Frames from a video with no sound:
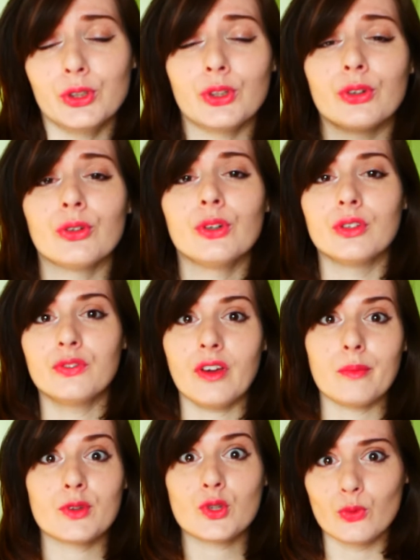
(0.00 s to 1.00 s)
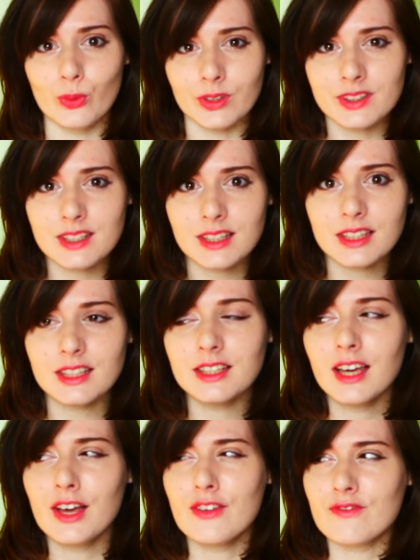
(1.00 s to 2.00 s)
you know, the famous walled
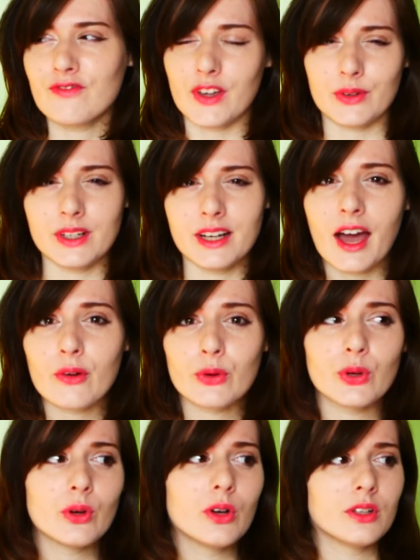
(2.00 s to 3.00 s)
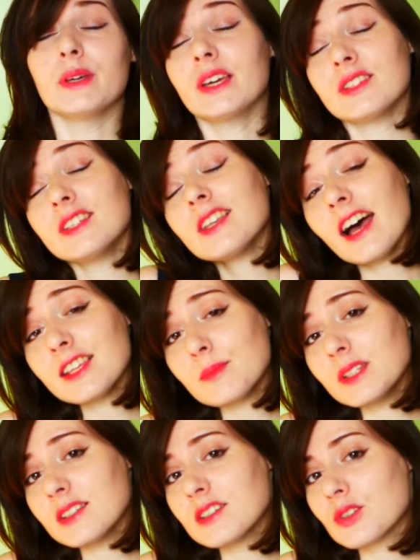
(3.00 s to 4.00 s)
city, very narrow, because it has
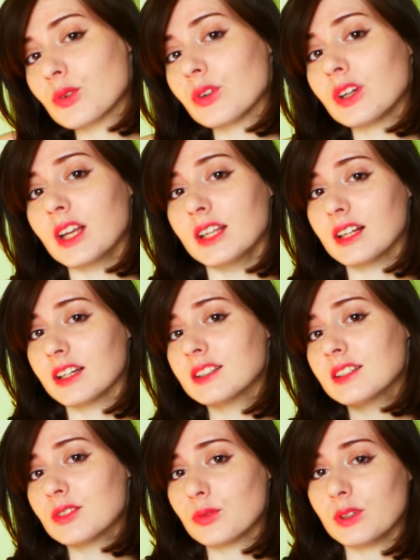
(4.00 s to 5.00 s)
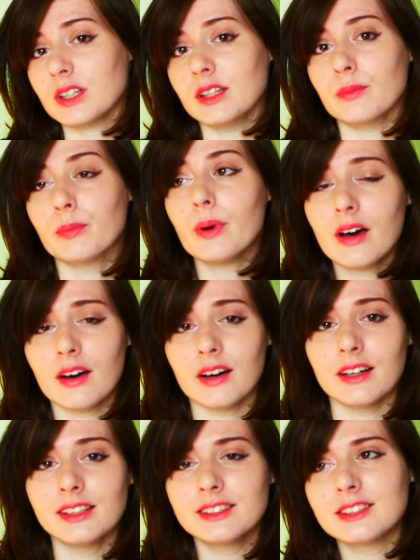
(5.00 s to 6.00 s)
been destroyed in 93,
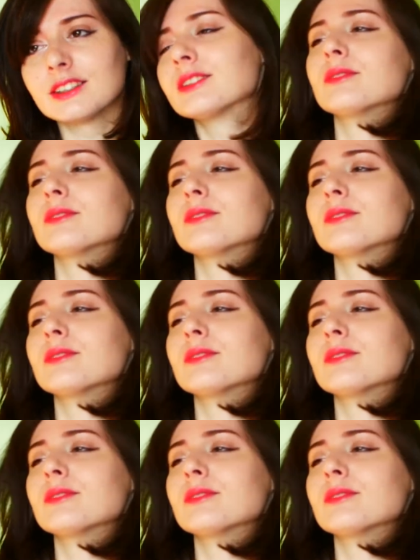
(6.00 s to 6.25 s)
but